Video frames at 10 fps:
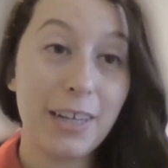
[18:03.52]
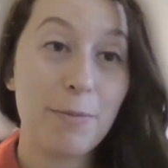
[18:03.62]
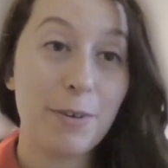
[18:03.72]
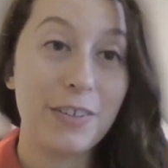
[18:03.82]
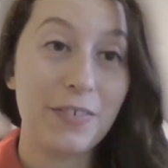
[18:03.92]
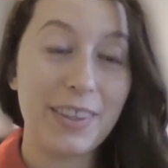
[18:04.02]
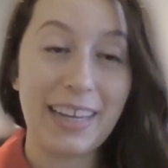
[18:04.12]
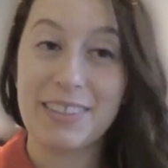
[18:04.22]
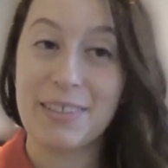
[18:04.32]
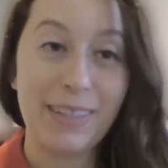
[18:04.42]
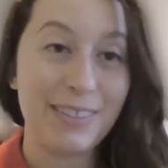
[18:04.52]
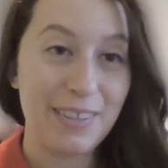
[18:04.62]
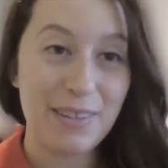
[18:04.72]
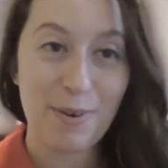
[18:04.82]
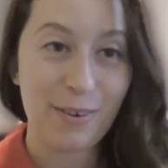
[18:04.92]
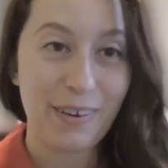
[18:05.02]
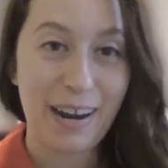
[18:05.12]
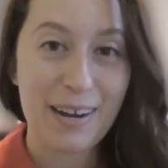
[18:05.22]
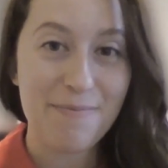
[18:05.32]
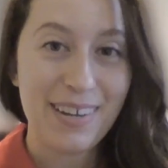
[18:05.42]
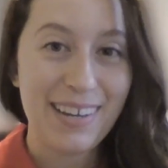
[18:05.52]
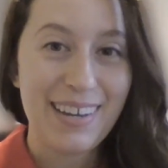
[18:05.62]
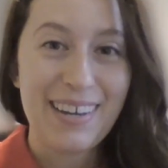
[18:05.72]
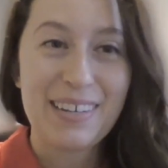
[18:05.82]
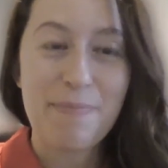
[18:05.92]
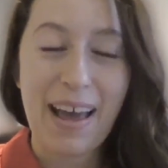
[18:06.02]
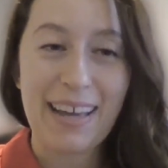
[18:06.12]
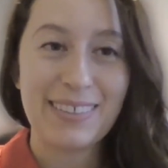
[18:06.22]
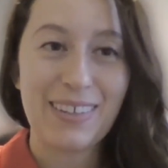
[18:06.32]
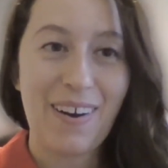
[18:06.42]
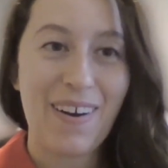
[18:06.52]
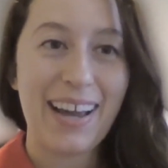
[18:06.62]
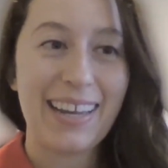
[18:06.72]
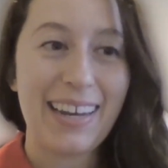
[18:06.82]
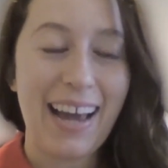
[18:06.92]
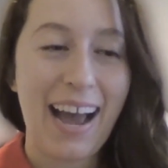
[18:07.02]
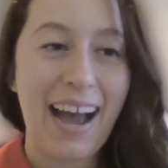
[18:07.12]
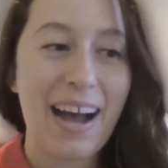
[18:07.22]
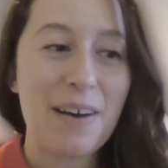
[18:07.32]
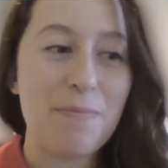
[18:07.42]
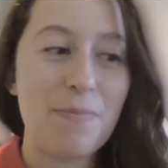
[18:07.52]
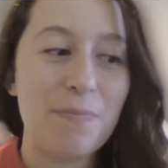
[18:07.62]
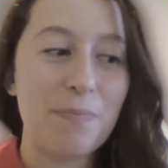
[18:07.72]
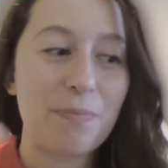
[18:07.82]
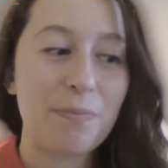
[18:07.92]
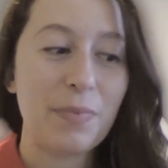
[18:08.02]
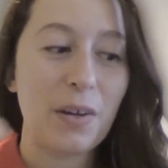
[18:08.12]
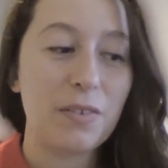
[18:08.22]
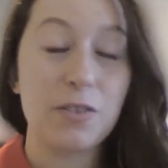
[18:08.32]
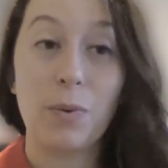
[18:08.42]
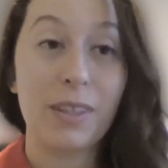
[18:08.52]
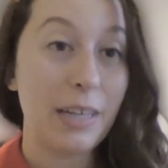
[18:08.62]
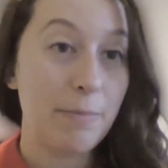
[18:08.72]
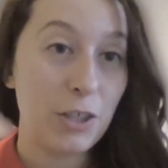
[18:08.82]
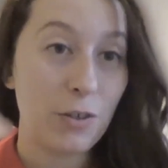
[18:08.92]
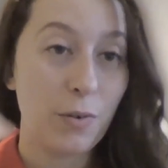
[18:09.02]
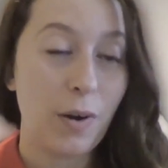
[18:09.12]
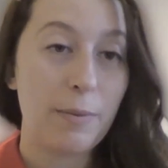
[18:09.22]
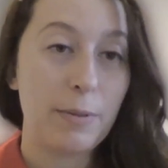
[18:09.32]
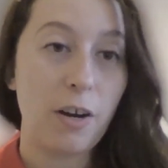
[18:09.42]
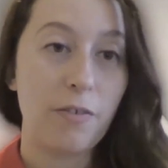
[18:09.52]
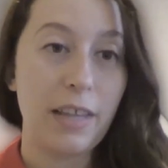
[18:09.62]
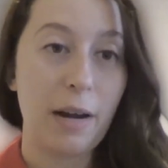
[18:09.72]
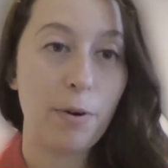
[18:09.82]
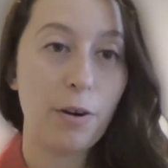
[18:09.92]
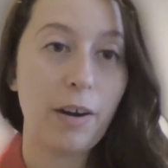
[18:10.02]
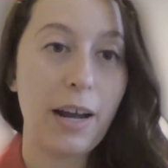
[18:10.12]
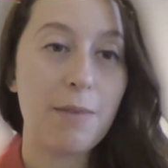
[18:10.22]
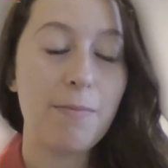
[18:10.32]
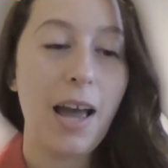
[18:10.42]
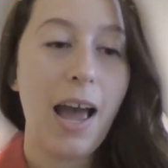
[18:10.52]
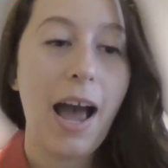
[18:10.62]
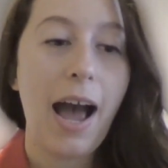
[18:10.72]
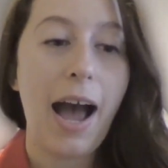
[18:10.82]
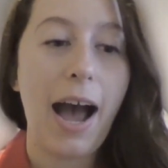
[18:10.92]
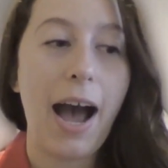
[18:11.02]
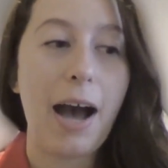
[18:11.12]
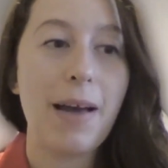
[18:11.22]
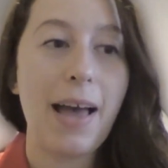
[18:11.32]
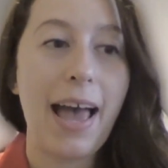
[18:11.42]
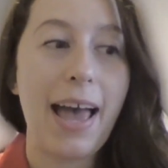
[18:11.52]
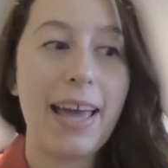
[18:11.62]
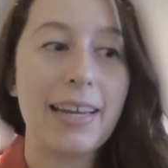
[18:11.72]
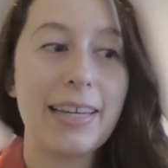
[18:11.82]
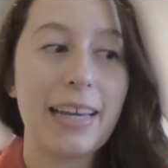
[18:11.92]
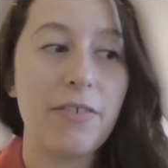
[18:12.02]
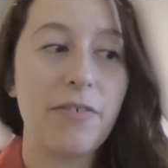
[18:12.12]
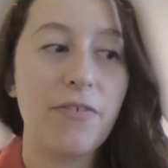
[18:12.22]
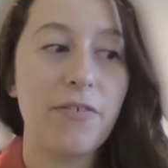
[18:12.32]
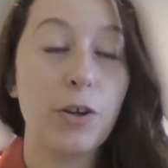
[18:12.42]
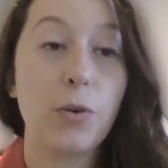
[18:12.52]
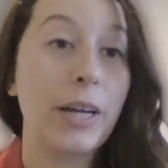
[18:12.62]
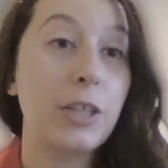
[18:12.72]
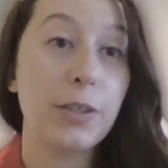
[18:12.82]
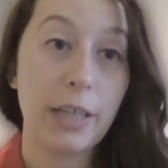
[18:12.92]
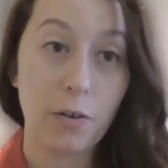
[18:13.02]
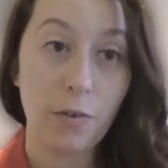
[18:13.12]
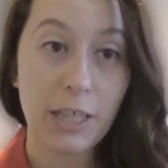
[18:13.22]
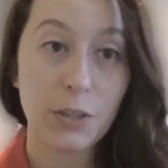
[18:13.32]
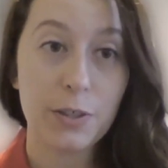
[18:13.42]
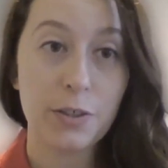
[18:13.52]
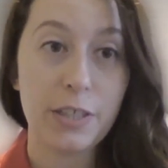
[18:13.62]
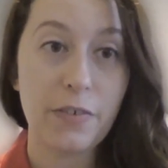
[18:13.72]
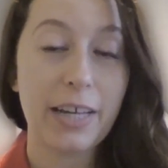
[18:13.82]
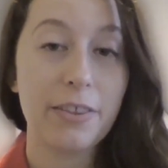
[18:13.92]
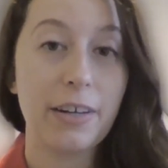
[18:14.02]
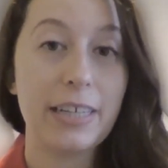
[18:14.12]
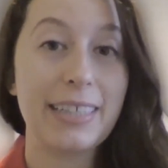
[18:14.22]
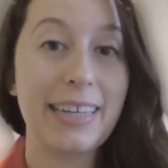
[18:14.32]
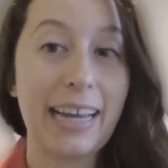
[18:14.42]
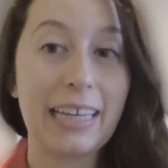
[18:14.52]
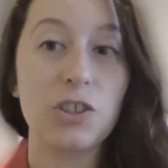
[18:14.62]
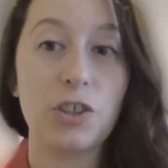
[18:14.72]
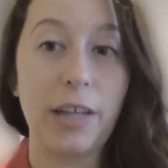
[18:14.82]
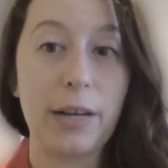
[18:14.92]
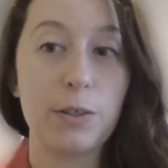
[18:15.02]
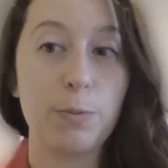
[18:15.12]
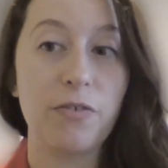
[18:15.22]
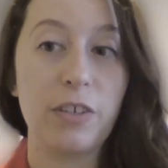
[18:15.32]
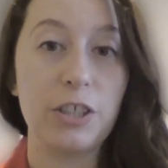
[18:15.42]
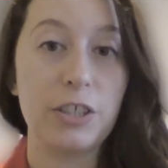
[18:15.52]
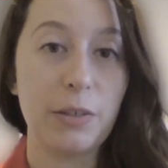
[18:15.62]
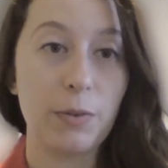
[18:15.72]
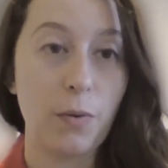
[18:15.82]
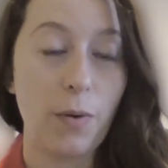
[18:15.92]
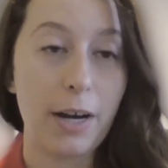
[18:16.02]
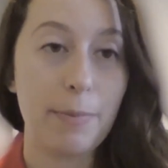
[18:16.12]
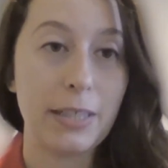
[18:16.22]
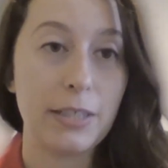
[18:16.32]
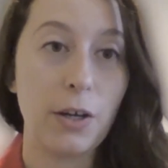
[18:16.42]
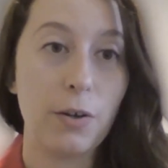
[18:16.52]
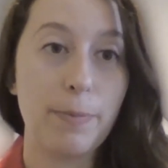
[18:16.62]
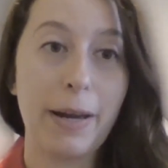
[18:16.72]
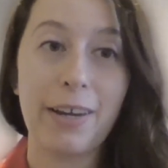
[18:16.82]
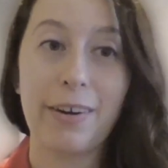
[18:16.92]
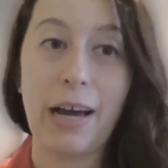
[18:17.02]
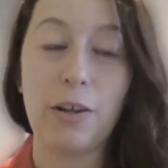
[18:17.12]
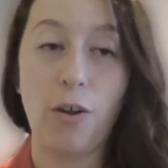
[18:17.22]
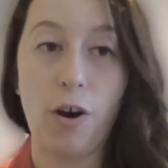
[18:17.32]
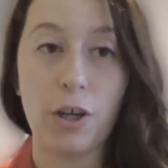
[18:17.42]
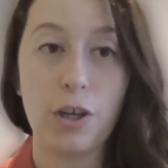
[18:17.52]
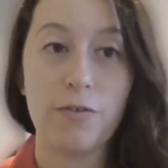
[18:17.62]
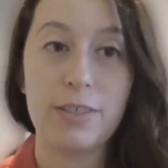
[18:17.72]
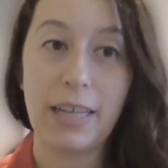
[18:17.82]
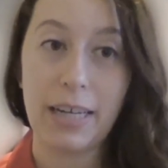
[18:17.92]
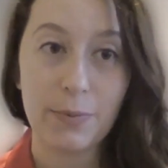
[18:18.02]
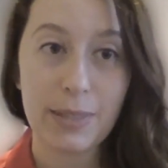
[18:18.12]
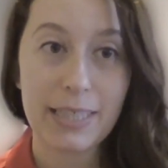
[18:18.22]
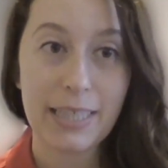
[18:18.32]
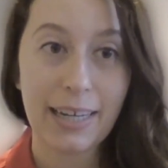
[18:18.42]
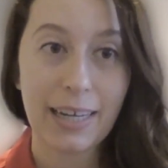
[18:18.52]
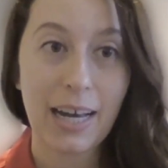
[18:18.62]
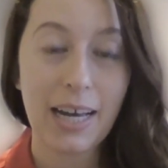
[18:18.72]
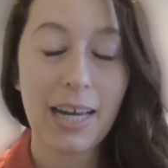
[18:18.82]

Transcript: number of different things. Depends on the program, depends on so what the admission requirements are for that program. And if you're going to like a graduate certificate, there is an English language proficiency requirement. So depending on how long you've studied with Seneca,